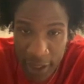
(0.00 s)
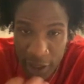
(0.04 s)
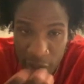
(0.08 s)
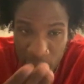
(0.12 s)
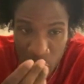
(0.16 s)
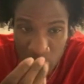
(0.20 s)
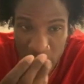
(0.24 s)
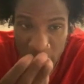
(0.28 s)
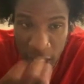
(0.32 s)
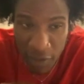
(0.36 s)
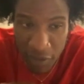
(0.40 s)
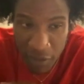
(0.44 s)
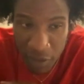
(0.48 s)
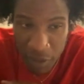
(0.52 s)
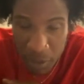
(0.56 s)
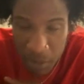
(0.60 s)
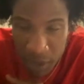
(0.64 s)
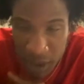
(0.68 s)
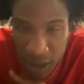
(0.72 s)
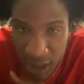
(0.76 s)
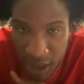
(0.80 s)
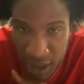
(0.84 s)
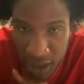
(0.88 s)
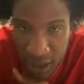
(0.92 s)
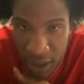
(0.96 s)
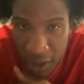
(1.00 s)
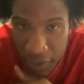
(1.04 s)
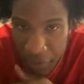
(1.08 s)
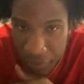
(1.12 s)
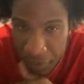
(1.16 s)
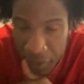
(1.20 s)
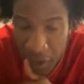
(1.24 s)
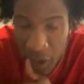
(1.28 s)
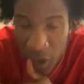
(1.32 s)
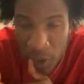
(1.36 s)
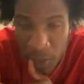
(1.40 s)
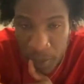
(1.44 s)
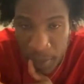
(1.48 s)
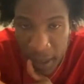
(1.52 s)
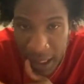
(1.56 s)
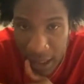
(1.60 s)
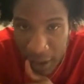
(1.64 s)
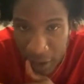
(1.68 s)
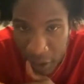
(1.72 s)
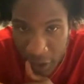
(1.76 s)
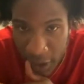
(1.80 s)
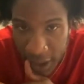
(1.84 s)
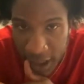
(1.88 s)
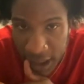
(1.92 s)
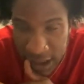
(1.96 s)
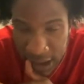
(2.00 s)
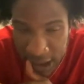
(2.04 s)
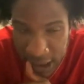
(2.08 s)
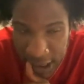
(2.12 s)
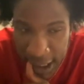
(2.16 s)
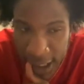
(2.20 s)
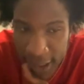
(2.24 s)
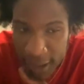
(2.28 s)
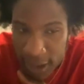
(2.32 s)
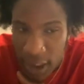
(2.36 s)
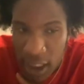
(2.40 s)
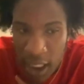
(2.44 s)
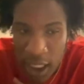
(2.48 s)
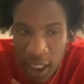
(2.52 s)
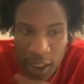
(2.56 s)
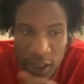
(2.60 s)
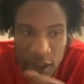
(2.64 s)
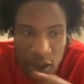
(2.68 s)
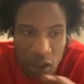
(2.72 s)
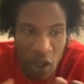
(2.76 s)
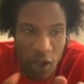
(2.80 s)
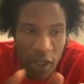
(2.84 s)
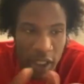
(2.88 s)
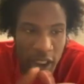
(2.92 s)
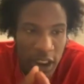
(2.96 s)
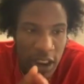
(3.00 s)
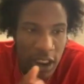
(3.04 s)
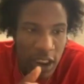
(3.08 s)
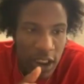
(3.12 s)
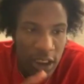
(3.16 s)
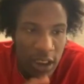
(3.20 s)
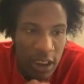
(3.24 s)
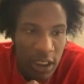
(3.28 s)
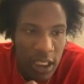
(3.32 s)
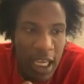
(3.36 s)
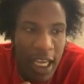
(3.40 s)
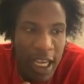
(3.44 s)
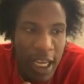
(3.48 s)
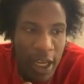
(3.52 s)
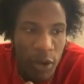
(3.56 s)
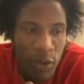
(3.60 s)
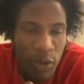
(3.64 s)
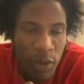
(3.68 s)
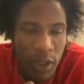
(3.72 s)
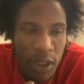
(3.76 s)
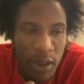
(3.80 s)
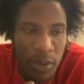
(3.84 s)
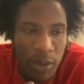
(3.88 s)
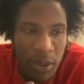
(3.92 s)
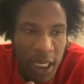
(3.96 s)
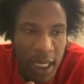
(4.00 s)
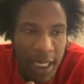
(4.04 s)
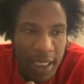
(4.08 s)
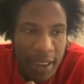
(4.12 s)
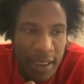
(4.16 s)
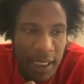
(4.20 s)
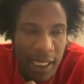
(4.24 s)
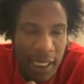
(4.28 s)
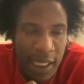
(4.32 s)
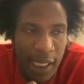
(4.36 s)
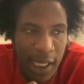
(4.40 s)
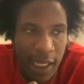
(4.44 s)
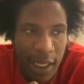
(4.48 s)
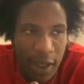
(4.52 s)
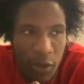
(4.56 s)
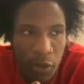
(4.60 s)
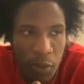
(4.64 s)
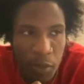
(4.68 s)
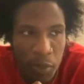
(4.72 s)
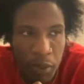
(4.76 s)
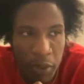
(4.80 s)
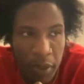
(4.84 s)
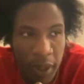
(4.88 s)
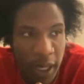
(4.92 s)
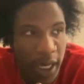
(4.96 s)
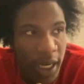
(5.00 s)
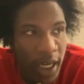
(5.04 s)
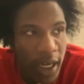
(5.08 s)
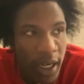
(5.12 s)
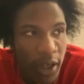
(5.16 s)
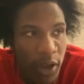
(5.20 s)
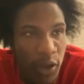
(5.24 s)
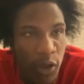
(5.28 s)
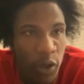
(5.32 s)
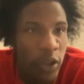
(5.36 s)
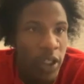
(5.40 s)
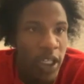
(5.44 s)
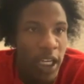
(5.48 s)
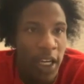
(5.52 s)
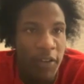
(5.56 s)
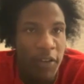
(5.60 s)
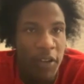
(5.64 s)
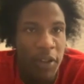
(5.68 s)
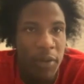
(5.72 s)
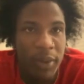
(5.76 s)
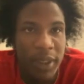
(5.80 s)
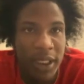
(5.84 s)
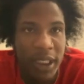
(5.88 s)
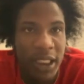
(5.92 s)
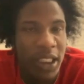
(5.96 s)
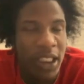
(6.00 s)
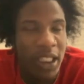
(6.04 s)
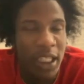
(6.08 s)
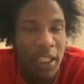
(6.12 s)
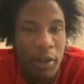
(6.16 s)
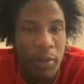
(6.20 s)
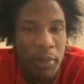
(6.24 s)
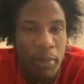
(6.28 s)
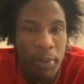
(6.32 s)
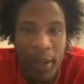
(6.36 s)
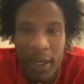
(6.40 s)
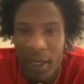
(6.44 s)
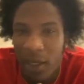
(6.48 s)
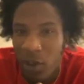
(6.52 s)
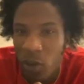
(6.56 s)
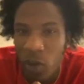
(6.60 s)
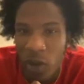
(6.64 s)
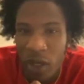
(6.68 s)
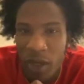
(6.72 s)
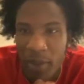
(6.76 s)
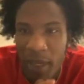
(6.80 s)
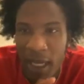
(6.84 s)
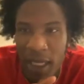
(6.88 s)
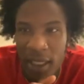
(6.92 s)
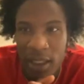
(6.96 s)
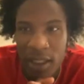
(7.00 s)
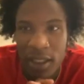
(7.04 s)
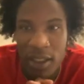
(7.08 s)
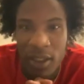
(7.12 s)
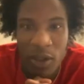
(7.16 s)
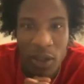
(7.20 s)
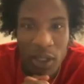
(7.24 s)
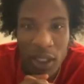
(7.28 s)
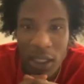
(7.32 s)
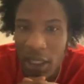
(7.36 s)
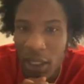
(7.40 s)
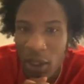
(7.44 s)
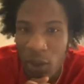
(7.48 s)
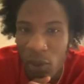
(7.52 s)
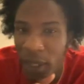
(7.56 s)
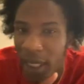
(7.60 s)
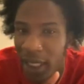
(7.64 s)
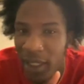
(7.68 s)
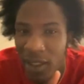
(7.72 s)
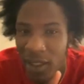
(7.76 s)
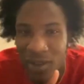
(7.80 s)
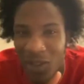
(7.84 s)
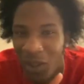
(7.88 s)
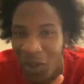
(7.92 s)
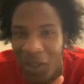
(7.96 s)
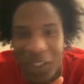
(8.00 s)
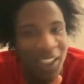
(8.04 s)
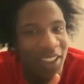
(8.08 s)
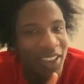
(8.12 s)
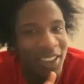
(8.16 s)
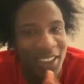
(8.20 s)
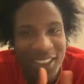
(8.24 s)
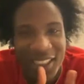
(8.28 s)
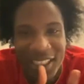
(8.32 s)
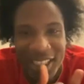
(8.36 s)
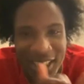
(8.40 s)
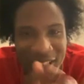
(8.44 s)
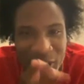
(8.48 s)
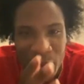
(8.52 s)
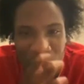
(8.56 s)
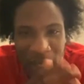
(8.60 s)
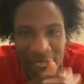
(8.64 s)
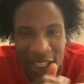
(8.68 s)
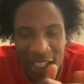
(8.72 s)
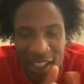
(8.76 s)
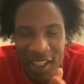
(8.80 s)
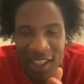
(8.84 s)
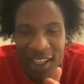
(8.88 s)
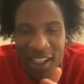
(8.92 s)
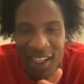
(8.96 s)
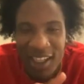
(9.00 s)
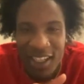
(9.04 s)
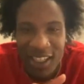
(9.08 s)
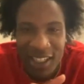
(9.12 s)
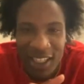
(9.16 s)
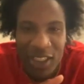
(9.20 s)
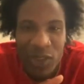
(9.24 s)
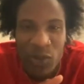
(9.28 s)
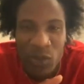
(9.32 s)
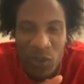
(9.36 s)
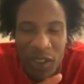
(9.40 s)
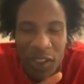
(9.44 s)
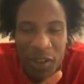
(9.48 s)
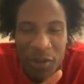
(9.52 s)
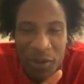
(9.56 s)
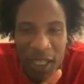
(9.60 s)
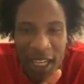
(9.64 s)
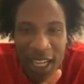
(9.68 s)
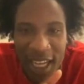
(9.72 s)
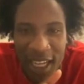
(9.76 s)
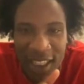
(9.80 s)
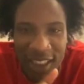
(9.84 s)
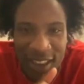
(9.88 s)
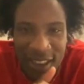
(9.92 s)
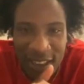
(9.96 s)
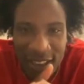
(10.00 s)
You cover him good enough, he gonna make a crazy catch. So it's just like one of them guys that like you pray, you cover him good, you pray the quarterback look away, don't throw it his way. That's one of them guys.